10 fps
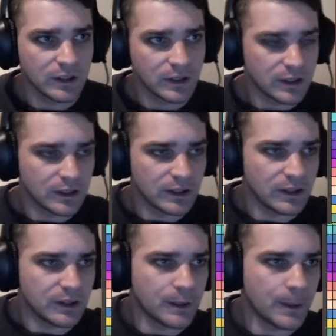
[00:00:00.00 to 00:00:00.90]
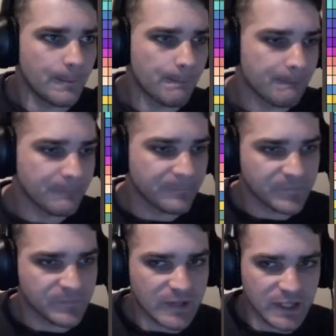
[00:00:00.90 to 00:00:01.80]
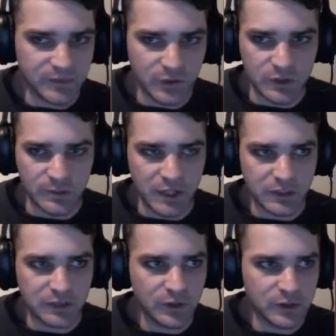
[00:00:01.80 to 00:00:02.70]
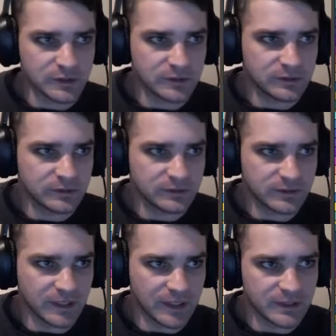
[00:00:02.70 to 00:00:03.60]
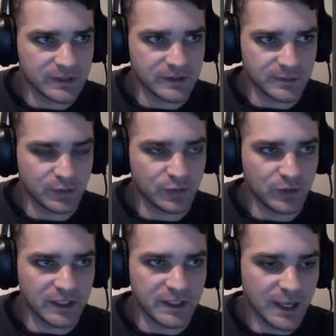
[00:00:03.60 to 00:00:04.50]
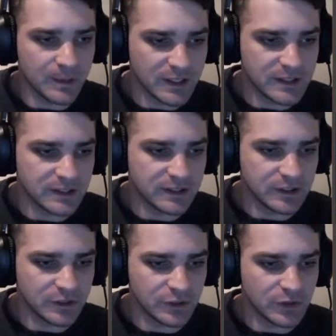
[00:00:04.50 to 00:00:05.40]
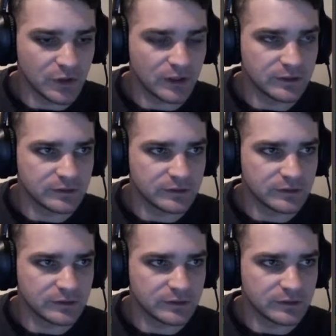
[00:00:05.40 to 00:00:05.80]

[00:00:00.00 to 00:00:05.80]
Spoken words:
As for using MagicaVoxel, it's pretty damn easy. You've got